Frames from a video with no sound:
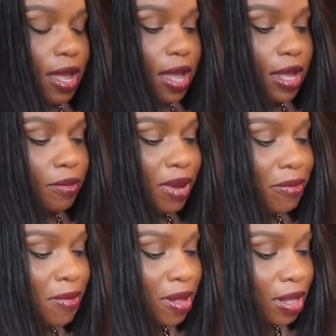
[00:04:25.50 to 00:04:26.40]
add my
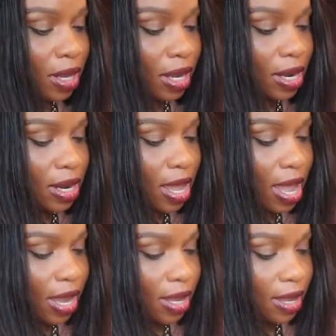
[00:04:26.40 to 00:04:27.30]
milk and
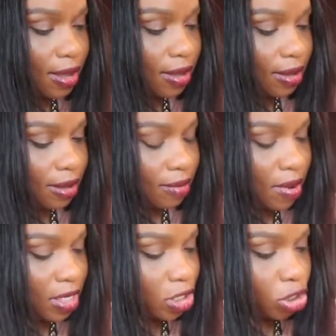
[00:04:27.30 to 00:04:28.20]
egg
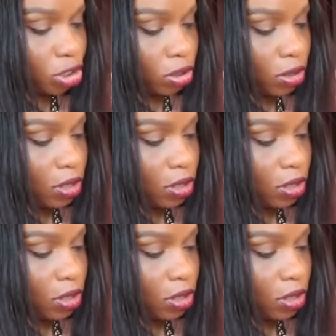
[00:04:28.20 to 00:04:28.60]
mixture.